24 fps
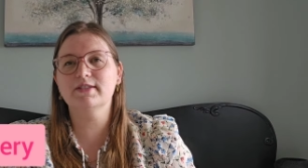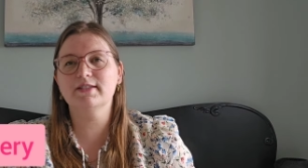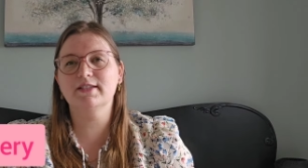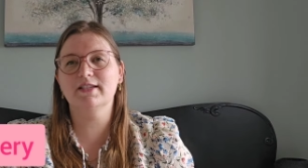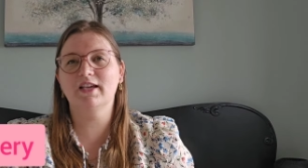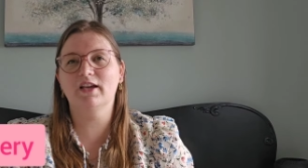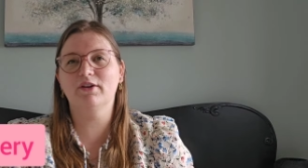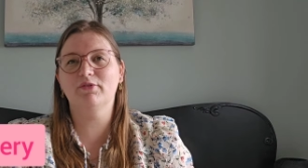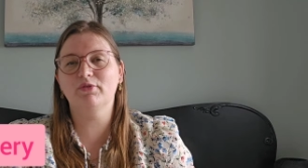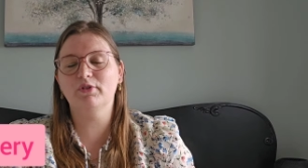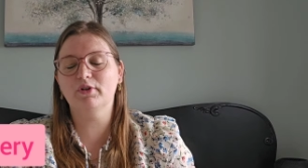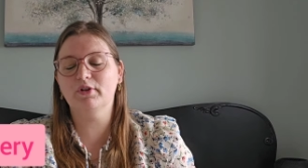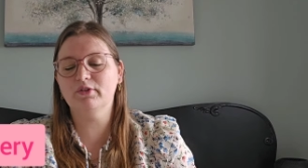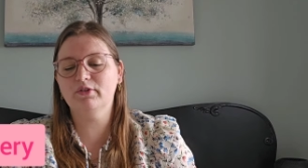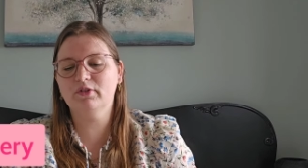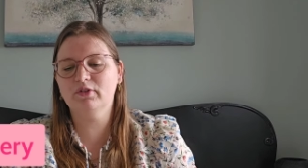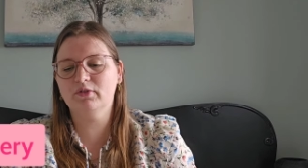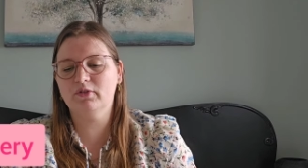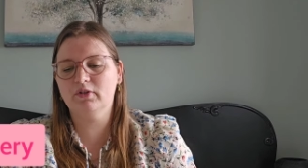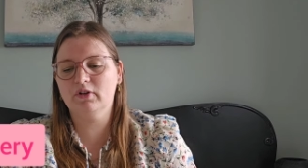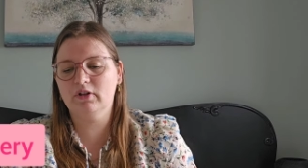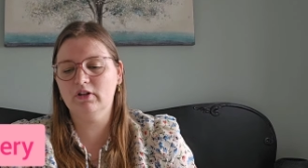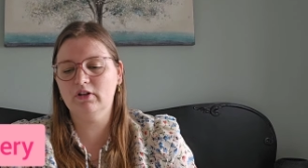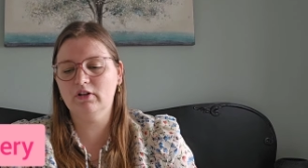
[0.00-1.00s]
She have a lot
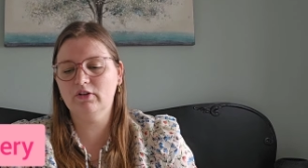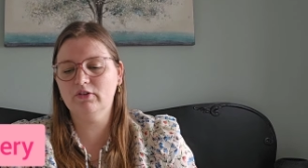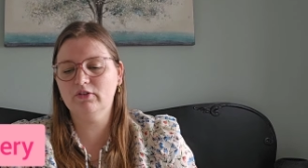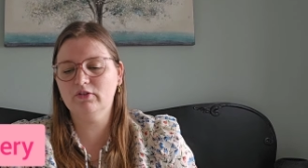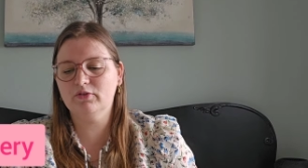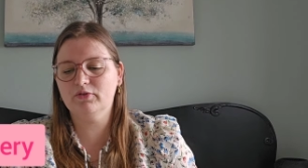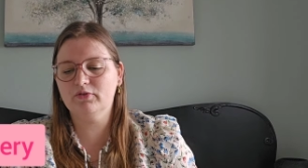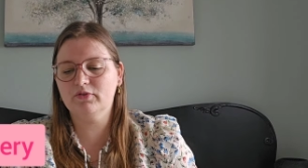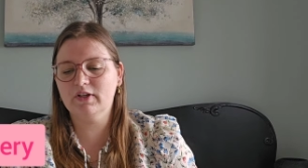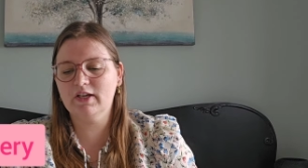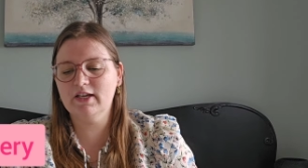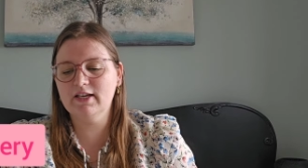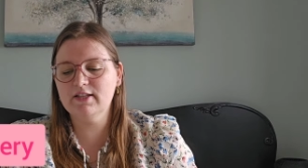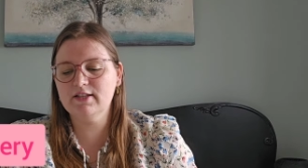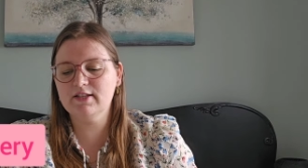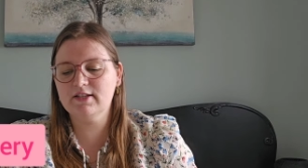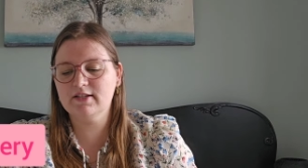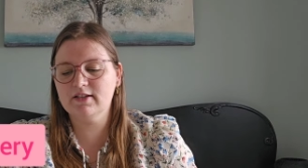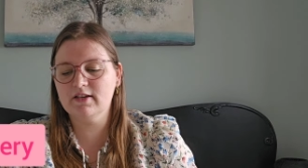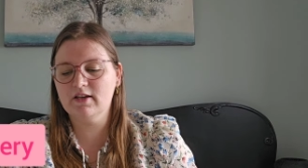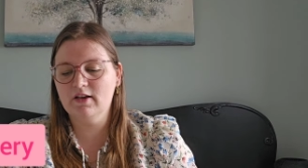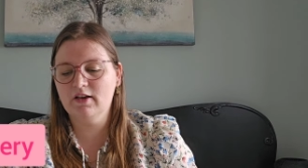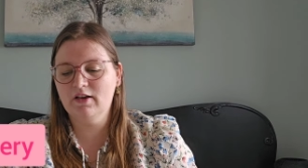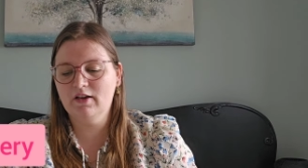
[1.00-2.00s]
of
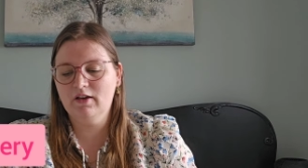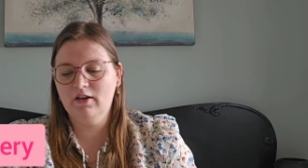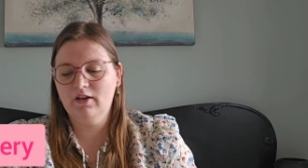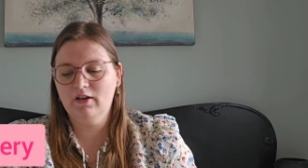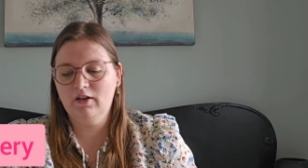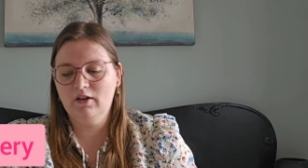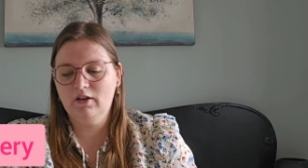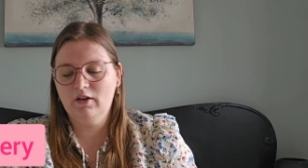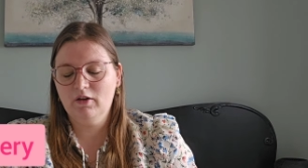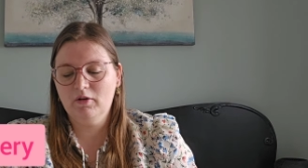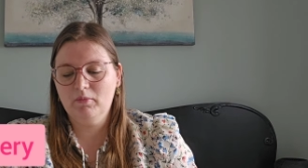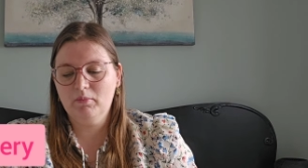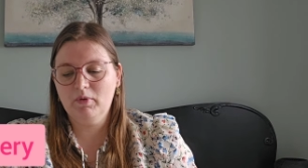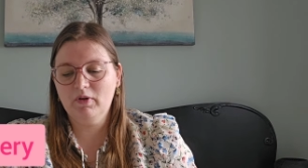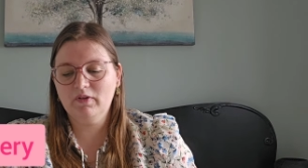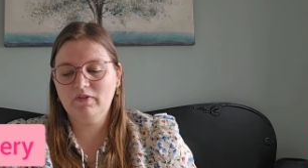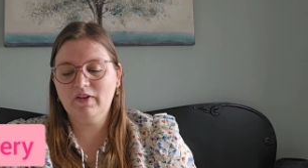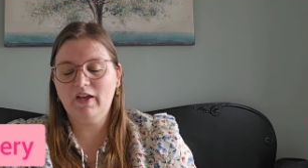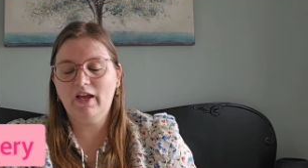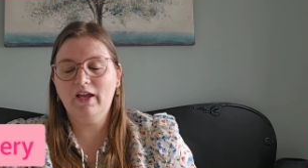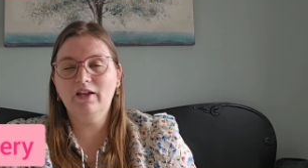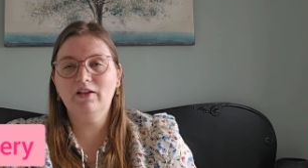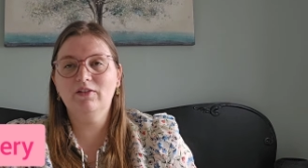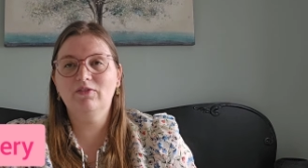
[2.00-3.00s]
kits, but
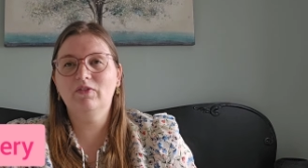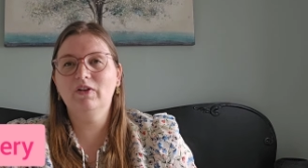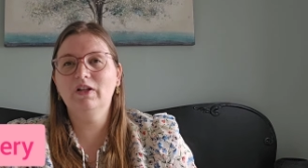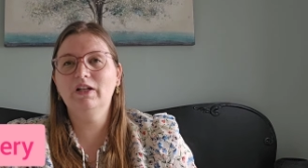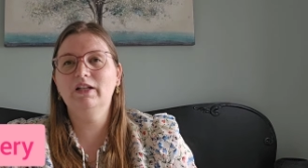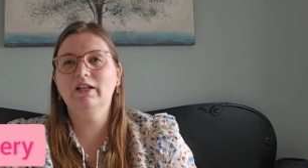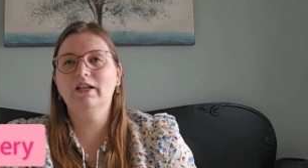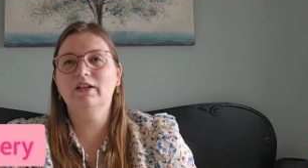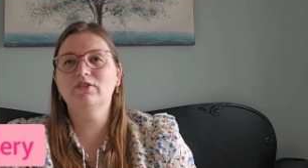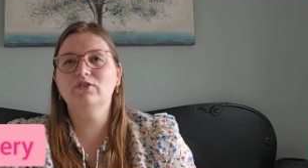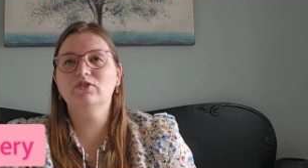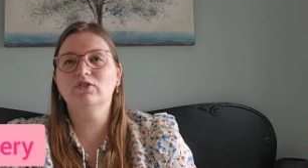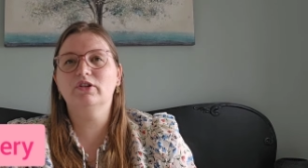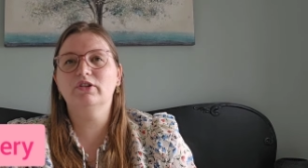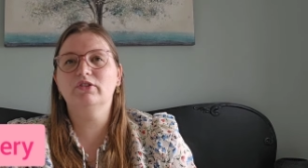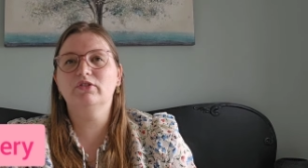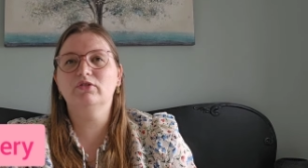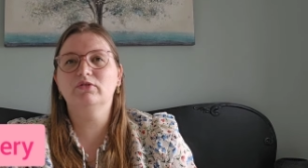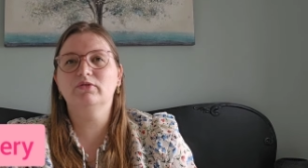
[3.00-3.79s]
I really enjoy to